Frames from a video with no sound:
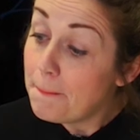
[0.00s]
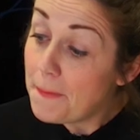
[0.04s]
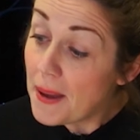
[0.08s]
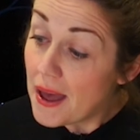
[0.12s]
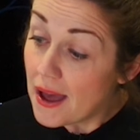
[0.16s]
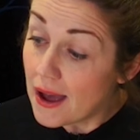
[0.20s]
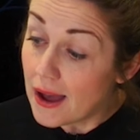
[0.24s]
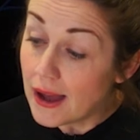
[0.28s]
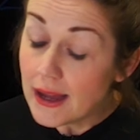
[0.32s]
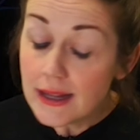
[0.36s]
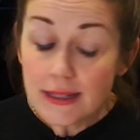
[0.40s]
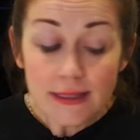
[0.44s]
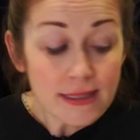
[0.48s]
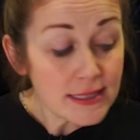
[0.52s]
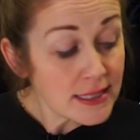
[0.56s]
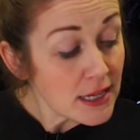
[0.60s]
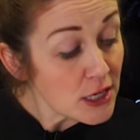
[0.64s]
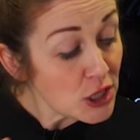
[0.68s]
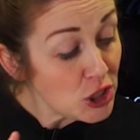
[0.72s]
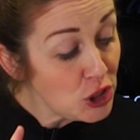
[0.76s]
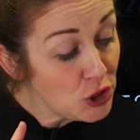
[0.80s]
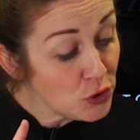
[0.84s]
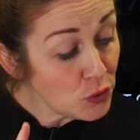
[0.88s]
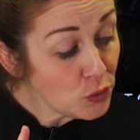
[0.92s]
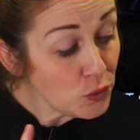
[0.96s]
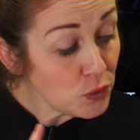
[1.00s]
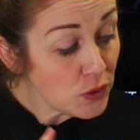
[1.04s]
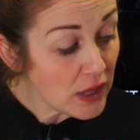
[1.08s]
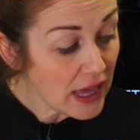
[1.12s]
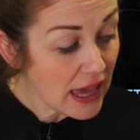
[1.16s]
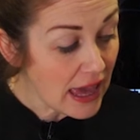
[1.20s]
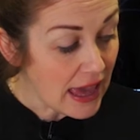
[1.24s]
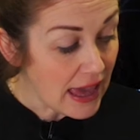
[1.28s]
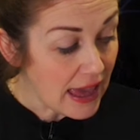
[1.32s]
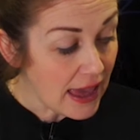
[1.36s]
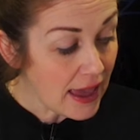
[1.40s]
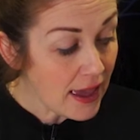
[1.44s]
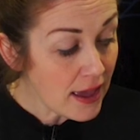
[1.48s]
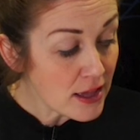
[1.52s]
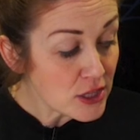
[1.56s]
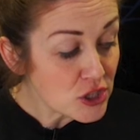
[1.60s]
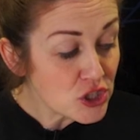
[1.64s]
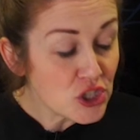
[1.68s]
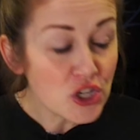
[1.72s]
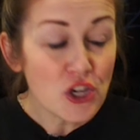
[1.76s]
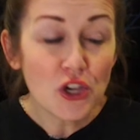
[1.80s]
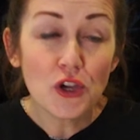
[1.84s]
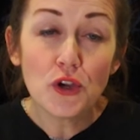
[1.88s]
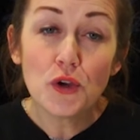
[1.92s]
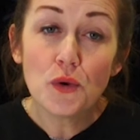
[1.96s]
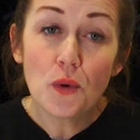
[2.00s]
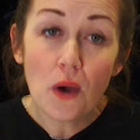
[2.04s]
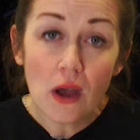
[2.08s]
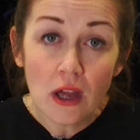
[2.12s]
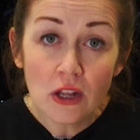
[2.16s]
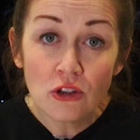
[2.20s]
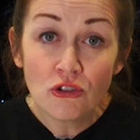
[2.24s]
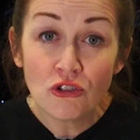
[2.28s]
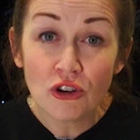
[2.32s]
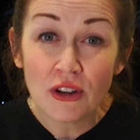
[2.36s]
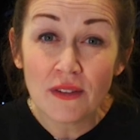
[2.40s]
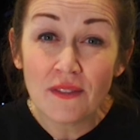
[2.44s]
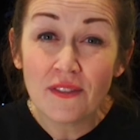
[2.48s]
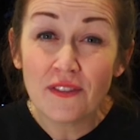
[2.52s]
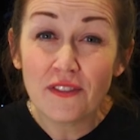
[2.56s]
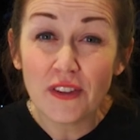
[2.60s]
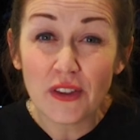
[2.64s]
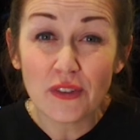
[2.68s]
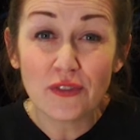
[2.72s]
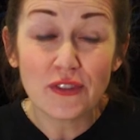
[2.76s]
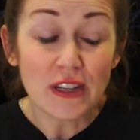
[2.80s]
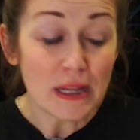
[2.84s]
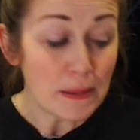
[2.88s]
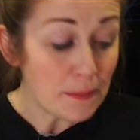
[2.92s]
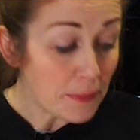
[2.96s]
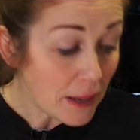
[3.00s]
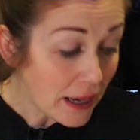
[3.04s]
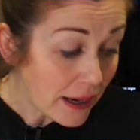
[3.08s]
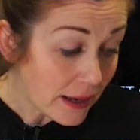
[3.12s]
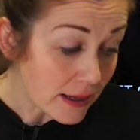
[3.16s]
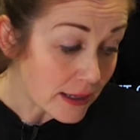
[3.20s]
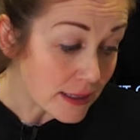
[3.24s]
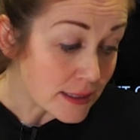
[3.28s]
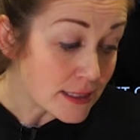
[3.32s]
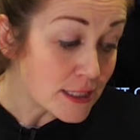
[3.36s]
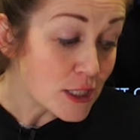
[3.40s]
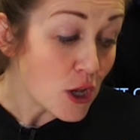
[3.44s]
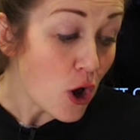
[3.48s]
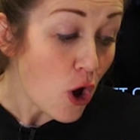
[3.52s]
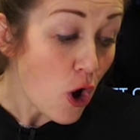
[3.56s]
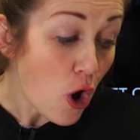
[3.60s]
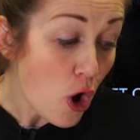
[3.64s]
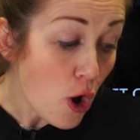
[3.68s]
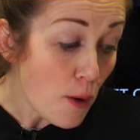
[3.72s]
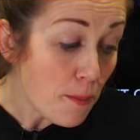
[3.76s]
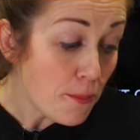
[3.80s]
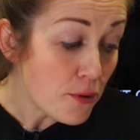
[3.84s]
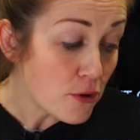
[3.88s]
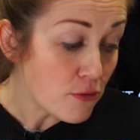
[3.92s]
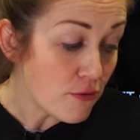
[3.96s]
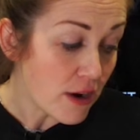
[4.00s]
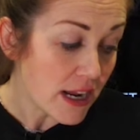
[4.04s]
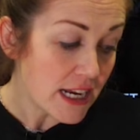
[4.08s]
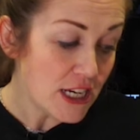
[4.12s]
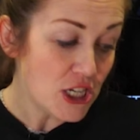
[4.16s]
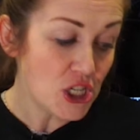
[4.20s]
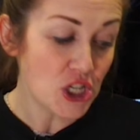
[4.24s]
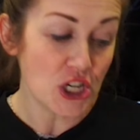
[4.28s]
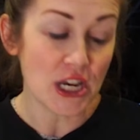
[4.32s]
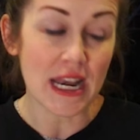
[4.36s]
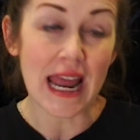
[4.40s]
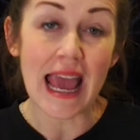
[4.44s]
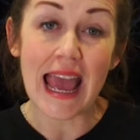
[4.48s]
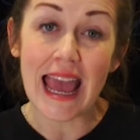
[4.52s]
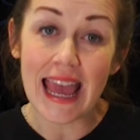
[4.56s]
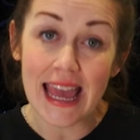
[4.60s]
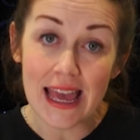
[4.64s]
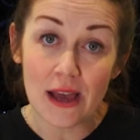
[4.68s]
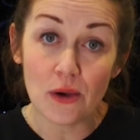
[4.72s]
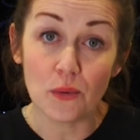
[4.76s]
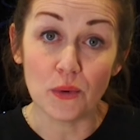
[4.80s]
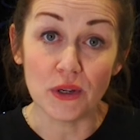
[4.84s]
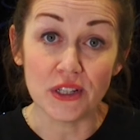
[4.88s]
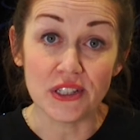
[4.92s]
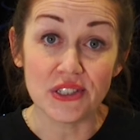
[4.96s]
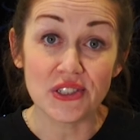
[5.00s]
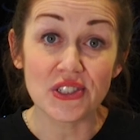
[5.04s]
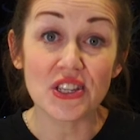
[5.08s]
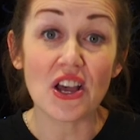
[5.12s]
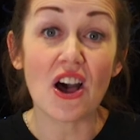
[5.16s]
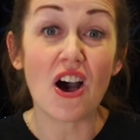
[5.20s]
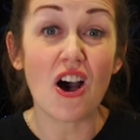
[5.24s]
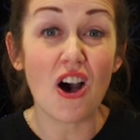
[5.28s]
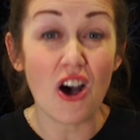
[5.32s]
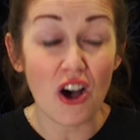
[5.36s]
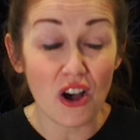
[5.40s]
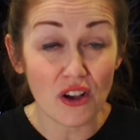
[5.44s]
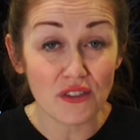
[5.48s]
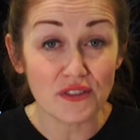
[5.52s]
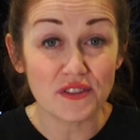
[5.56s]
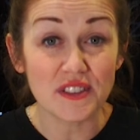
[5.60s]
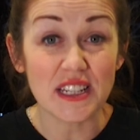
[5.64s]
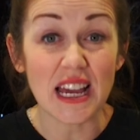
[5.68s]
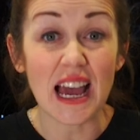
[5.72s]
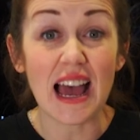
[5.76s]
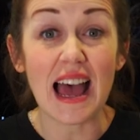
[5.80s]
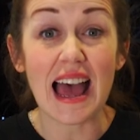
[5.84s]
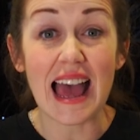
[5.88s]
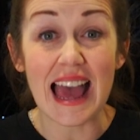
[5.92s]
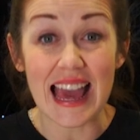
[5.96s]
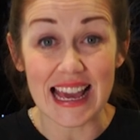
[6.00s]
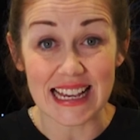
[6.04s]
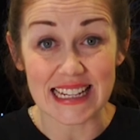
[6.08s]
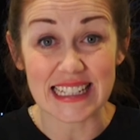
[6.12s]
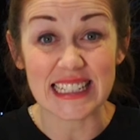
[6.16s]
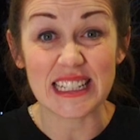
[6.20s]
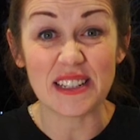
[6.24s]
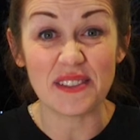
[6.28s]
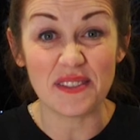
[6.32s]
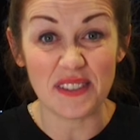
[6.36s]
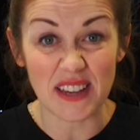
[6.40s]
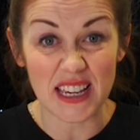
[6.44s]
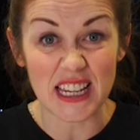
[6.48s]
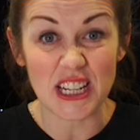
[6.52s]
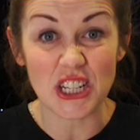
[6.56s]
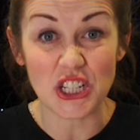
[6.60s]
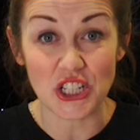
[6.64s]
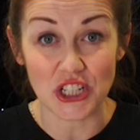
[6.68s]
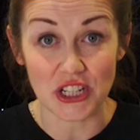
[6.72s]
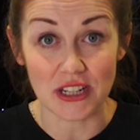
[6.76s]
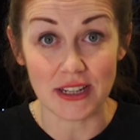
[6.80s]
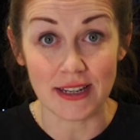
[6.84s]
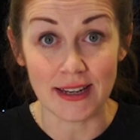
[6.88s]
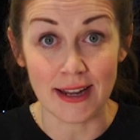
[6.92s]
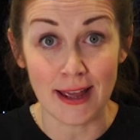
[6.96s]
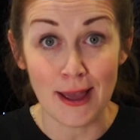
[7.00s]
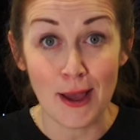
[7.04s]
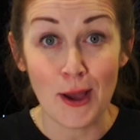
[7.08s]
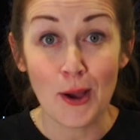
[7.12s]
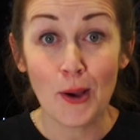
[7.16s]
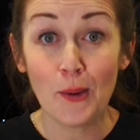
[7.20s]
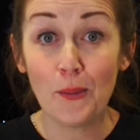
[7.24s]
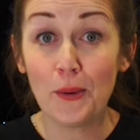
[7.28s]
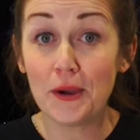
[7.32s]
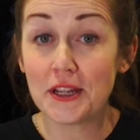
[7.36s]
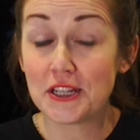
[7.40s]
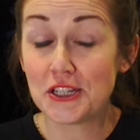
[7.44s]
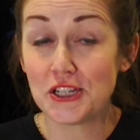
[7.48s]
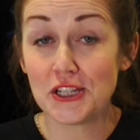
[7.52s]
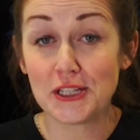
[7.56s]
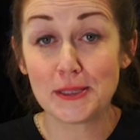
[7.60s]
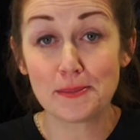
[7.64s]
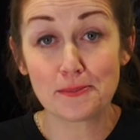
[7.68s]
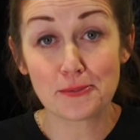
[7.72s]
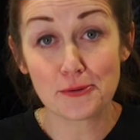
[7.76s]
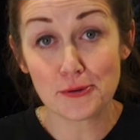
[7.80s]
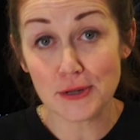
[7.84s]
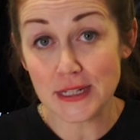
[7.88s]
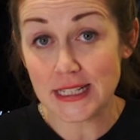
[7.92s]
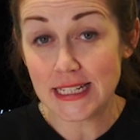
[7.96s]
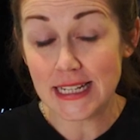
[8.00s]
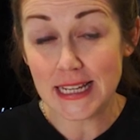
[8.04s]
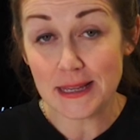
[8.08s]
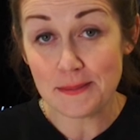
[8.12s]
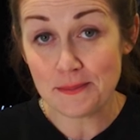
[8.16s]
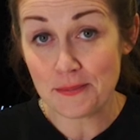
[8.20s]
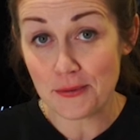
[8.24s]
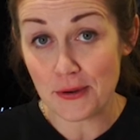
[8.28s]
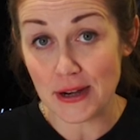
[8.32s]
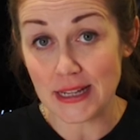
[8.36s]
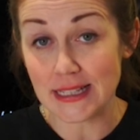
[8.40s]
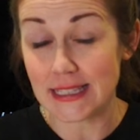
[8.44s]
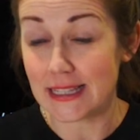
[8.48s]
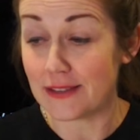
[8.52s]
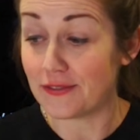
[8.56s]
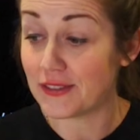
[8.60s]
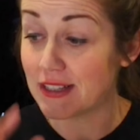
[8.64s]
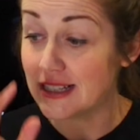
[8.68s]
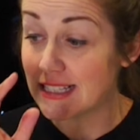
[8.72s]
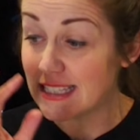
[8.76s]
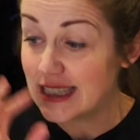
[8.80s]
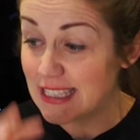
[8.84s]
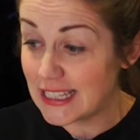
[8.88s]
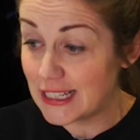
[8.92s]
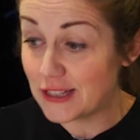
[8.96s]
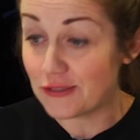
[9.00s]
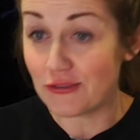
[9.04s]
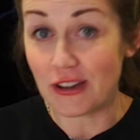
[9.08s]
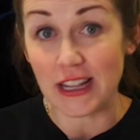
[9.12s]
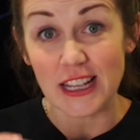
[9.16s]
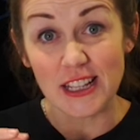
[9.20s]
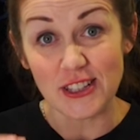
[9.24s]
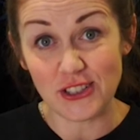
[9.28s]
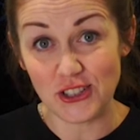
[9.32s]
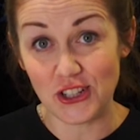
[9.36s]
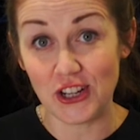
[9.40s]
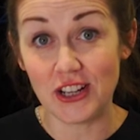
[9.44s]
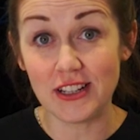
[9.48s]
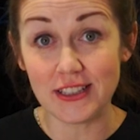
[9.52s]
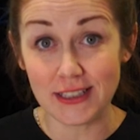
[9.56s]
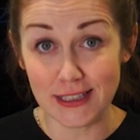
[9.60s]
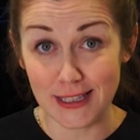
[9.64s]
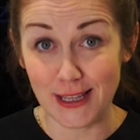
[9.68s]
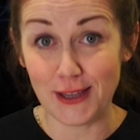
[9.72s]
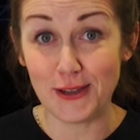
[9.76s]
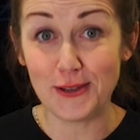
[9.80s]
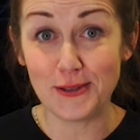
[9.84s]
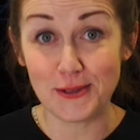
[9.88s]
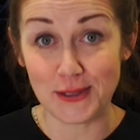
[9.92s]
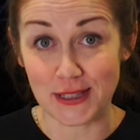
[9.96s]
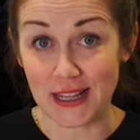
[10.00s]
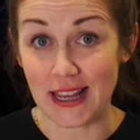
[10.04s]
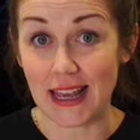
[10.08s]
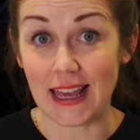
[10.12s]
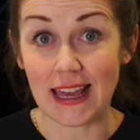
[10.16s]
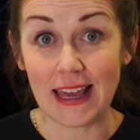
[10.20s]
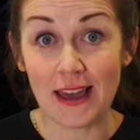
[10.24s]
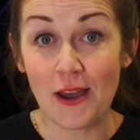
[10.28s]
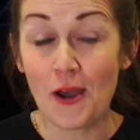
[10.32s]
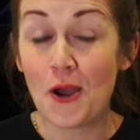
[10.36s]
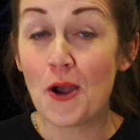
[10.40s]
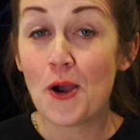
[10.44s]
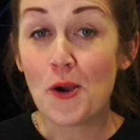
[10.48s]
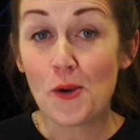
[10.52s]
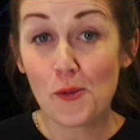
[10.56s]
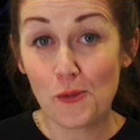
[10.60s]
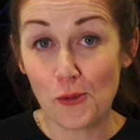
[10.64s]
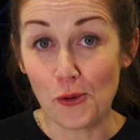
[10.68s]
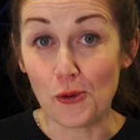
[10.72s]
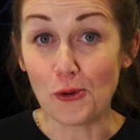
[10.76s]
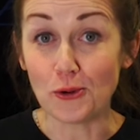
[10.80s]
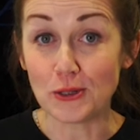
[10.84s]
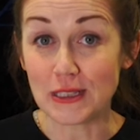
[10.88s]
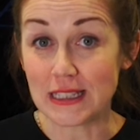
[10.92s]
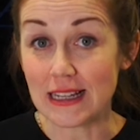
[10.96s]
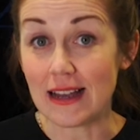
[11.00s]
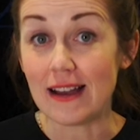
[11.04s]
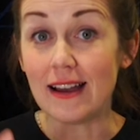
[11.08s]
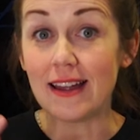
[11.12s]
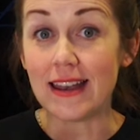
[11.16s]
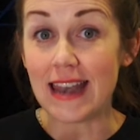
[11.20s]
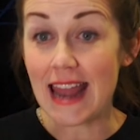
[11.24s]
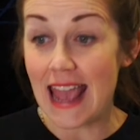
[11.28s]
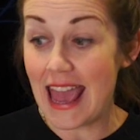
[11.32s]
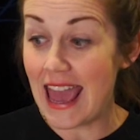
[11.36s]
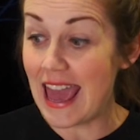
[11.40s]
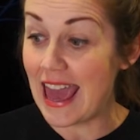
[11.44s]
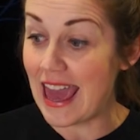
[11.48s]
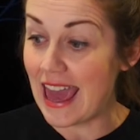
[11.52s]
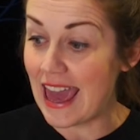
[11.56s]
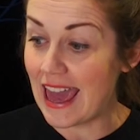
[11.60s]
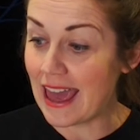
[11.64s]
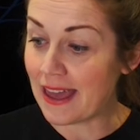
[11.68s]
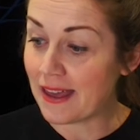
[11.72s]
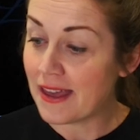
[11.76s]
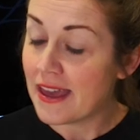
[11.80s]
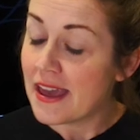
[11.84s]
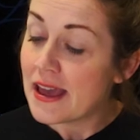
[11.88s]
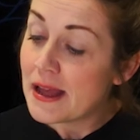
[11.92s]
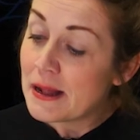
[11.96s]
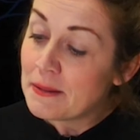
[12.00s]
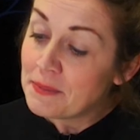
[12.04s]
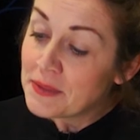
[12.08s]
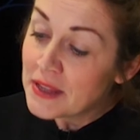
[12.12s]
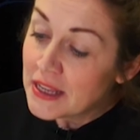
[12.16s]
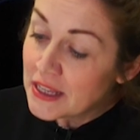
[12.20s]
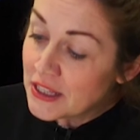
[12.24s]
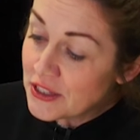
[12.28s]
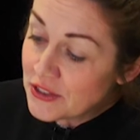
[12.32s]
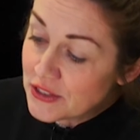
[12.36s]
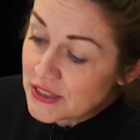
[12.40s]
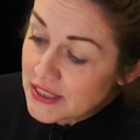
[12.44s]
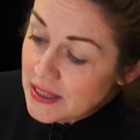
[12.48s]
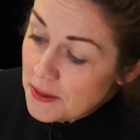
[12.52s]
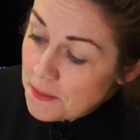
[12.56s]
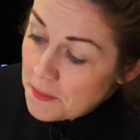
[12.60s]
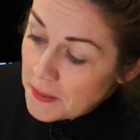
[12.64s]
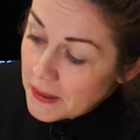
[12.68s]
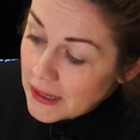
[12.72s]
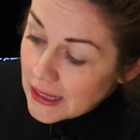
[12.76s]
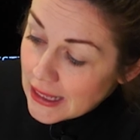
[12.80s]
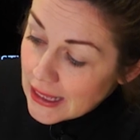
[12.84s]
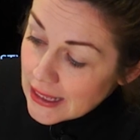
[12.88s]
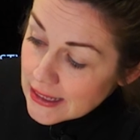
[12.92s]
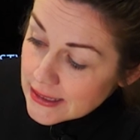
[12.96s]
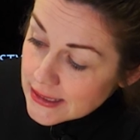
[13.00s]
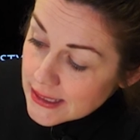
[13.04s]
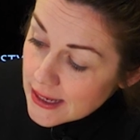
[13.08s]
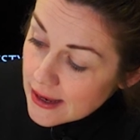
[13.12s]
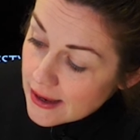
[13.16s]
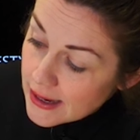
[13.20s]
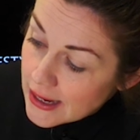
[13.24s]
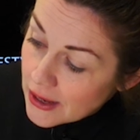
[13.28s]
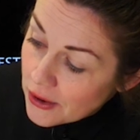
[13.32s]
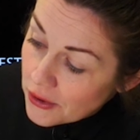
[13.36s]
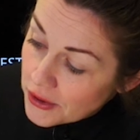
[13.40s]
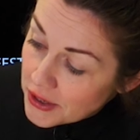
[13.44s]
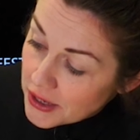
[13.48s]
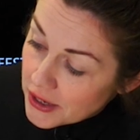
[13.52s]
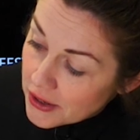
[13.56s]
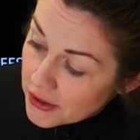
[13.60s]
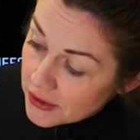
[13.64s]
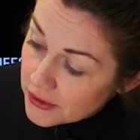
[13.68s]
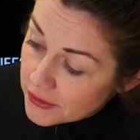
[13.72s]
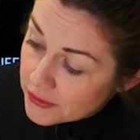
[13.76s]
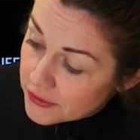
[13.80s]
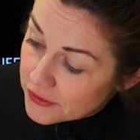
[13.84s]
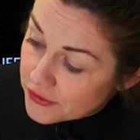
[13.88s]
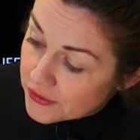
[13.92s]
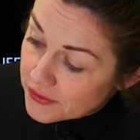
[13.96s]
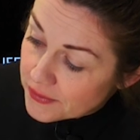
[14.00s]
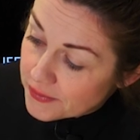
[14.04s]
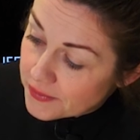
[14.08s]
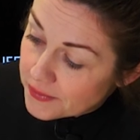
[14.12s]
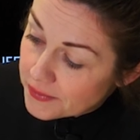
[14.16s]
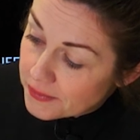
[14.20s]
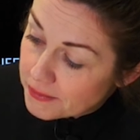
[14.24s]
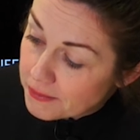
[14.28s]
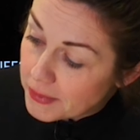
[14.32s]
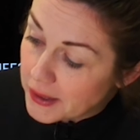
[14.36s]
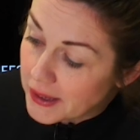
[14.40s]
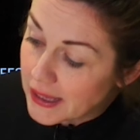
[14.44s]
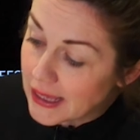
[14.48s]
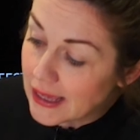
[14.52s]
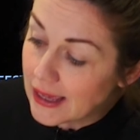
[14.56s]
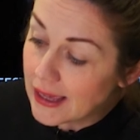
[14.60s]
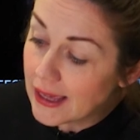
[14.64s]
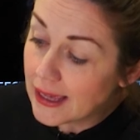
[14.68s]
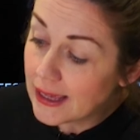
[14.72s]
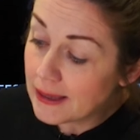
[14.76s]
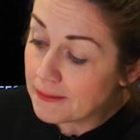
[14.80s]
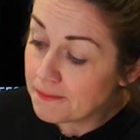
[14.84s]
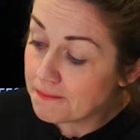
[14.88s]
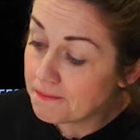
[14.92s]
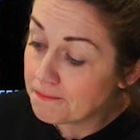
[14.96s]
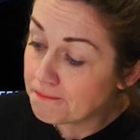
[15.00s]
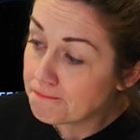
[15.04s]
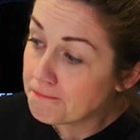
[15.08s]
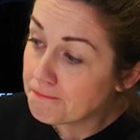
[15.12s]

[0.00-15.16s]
But you'll get 250 plus operation hours after activation, which is pretty impressive considering it's just using water and air. You simply turn it on and off by here.